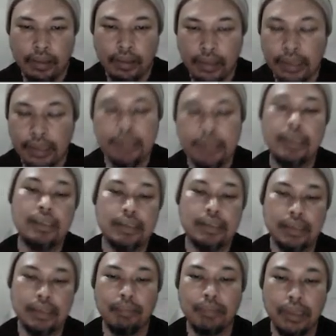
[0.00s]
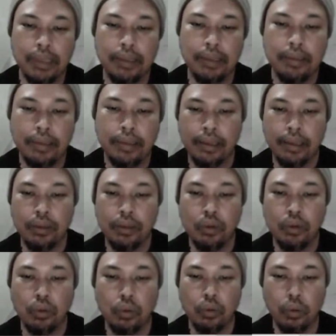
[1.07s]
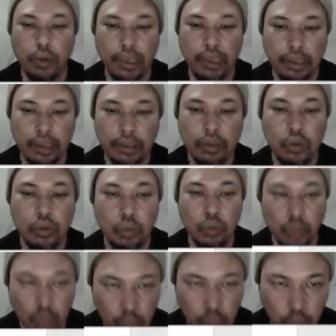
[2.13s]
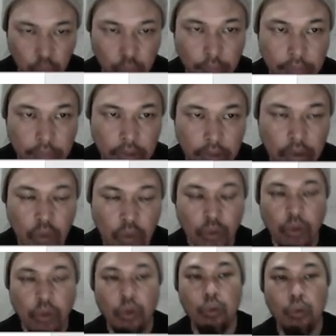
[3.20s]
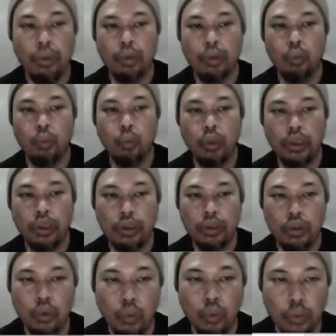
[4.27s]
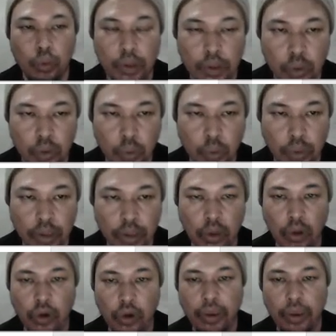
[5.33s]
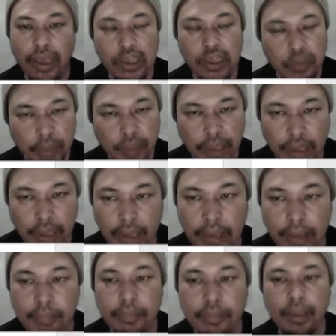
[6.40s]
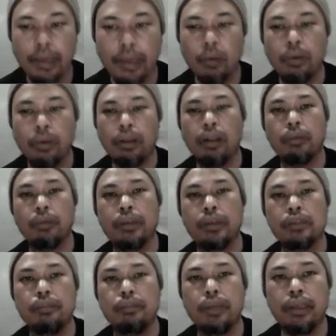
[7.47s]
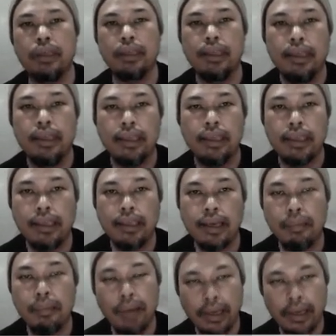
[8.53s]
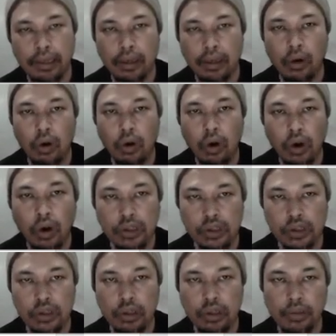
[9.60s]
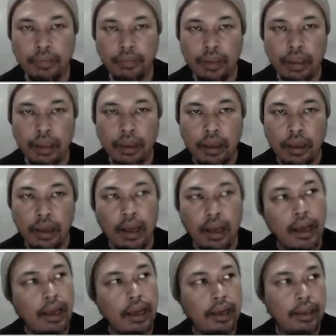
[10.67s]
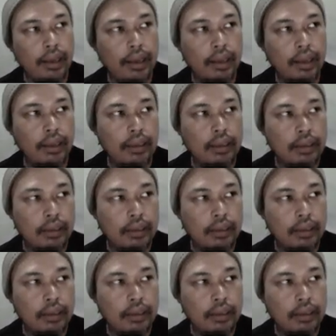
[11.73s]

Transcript: this is something that you're going to do. You know, when you were doing your SPM, there will always be kebat or HOTS. High,